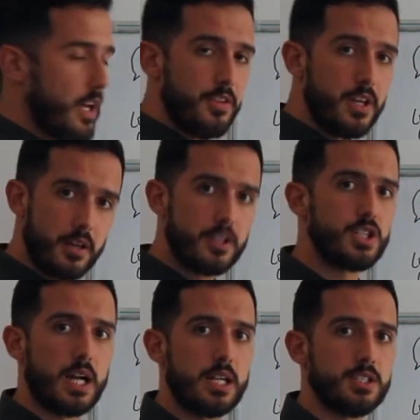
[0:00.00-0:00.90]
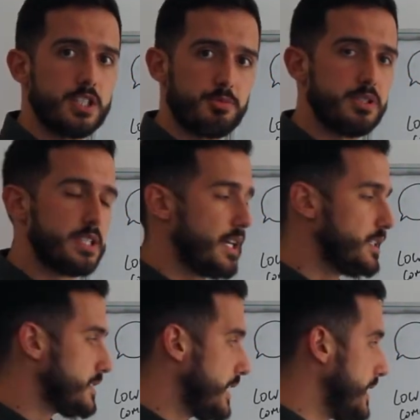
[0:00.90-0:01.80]
The other challenge this
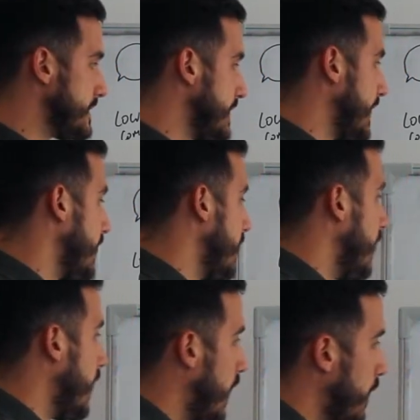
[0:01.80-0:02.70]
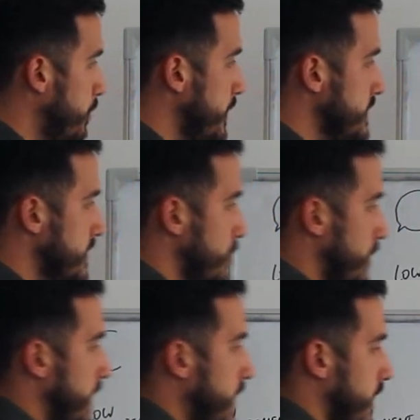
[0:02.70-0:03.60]
presents is that up
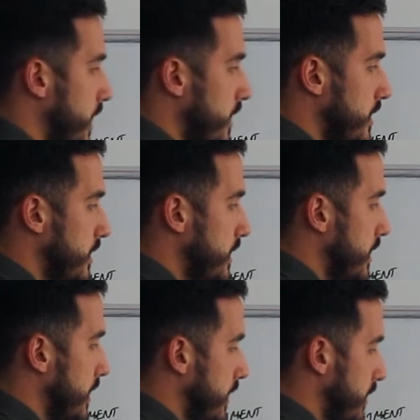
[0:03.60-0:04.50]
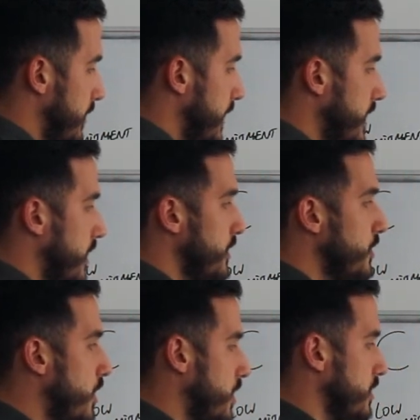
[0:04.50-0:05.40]
until here, they are
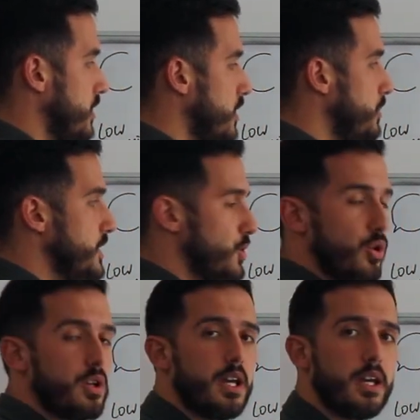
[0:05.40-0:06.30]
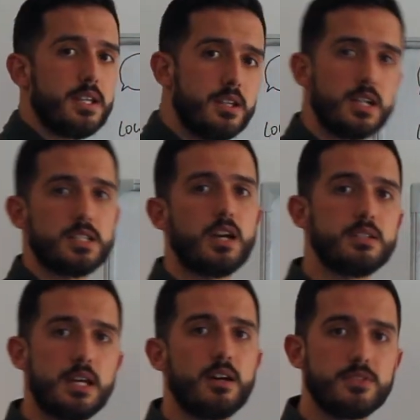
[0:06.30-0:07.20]
not going to be talking 9
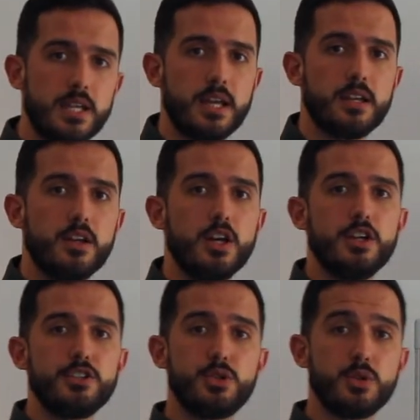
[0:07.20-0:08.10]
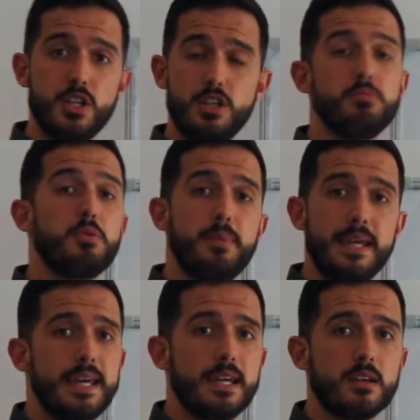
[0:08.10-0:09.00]
times out of 10 to a human
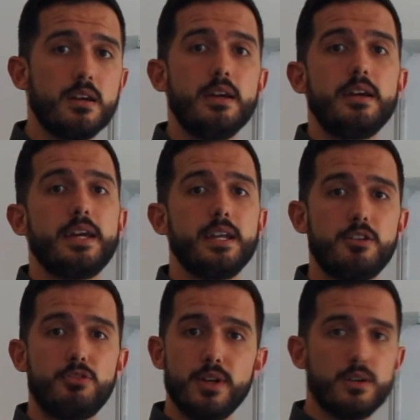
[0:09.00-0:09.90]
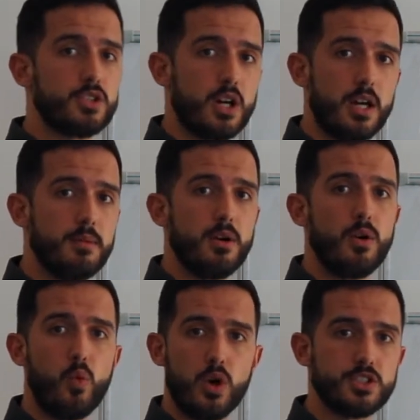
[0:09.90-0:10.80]
being in a
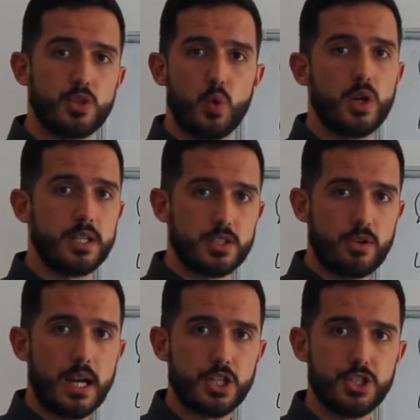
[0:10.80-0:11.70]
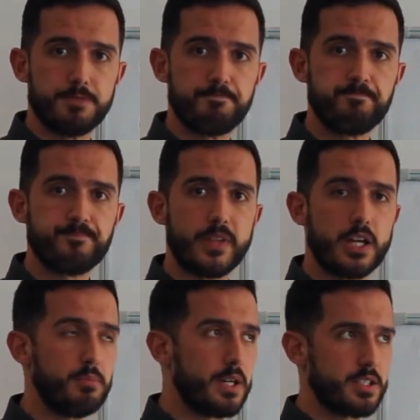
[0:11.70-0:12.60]
real-time, one-to-one interaction.
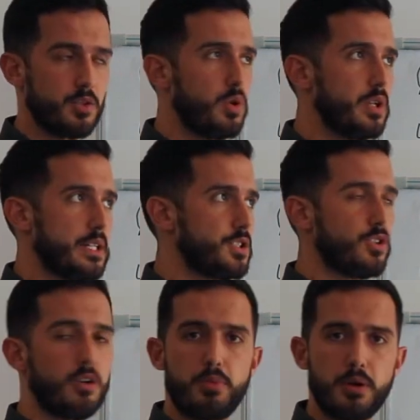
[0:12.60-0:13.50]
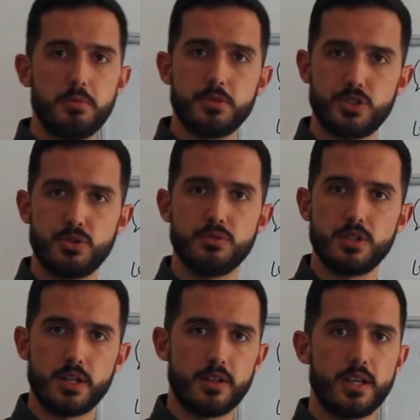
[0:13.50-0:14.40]
Now you might say, well, that's not a problem at all.
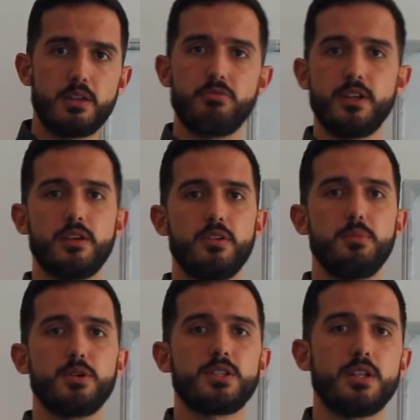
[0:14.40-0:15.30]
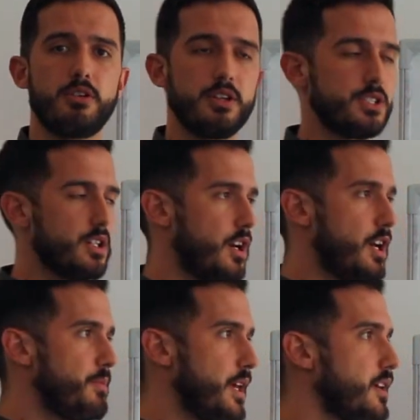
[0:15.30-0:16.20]
You know, they can read their ebooks in their own
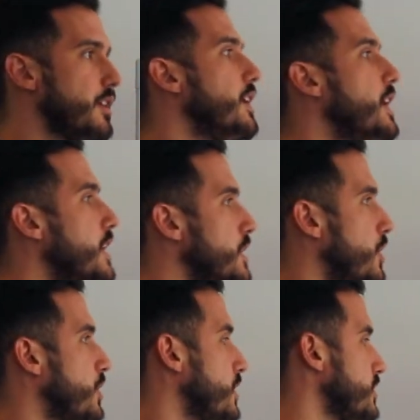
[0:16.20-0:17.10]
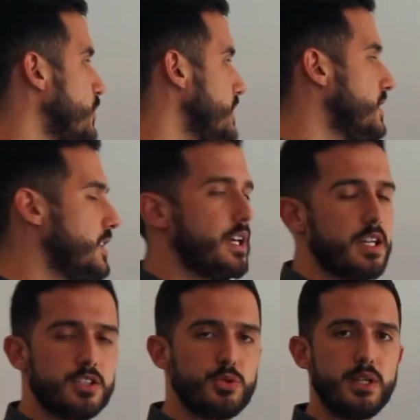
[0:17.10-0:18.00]
time, they can go on our Twitter, they
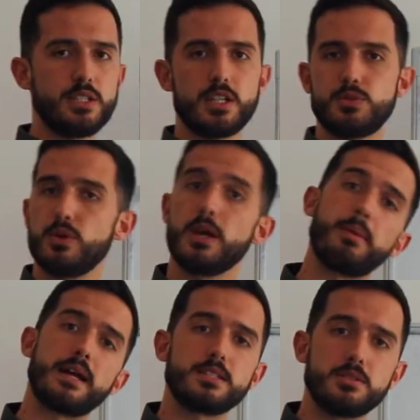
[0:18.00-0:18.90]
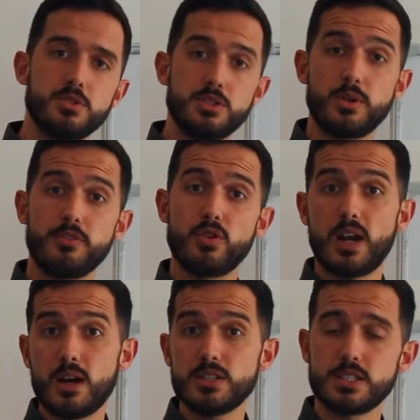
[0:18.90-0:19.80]
can tweet us, we'll get back to them in 24
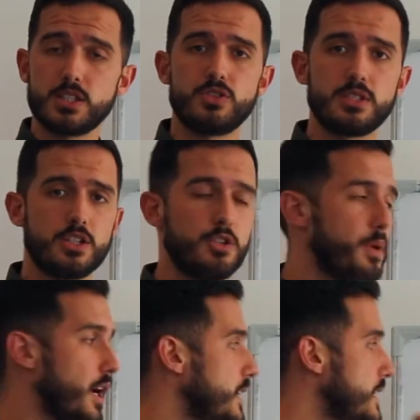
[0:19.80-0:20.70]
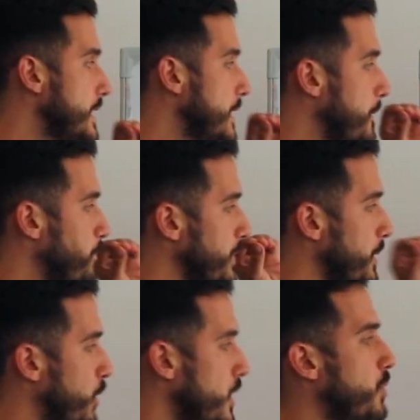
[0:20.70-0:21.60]
hours, etc., etc. But
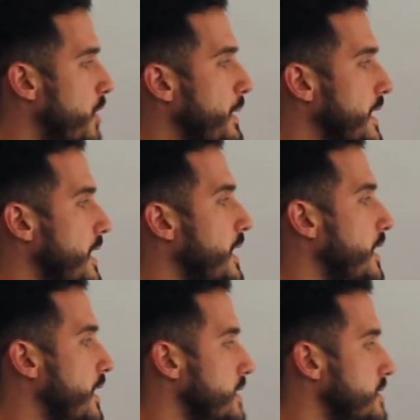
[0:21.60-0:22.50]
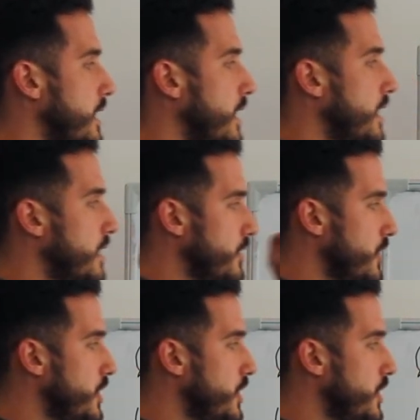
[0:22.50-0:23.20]
the point I want to make here is that the